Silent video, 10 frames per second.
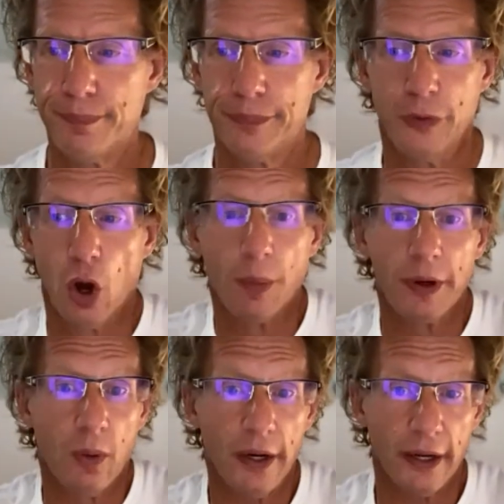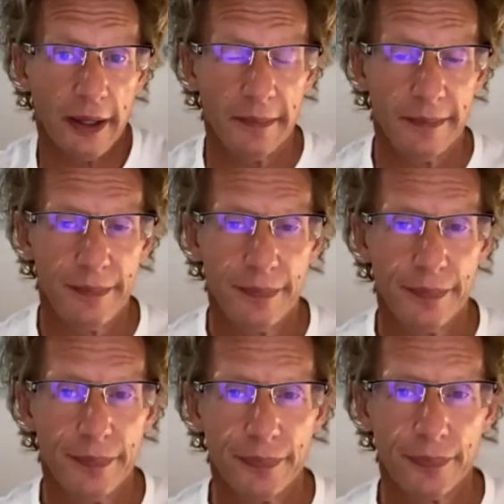Nobody wanted it.
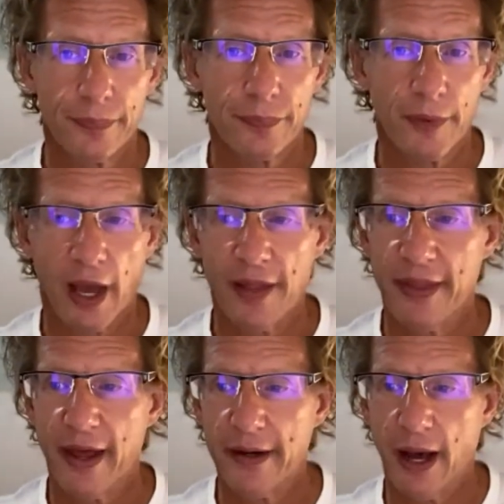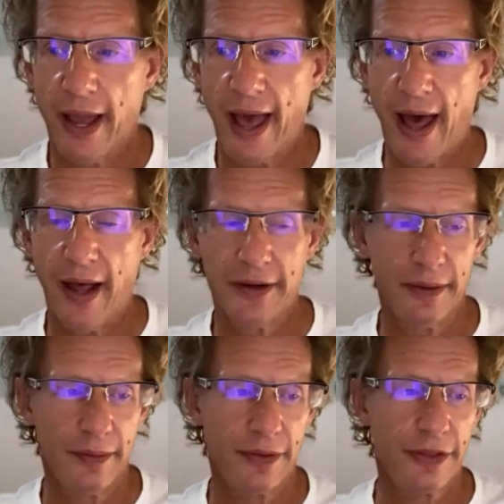And then I had
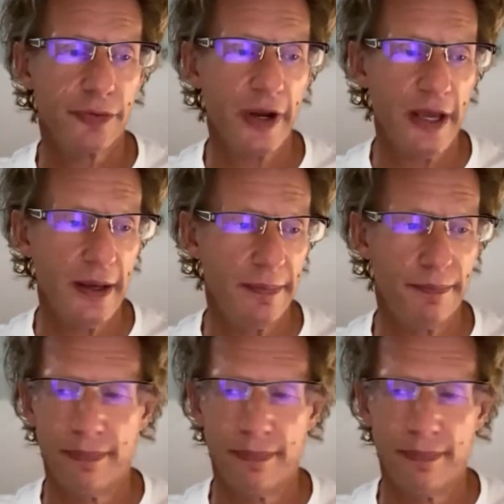as many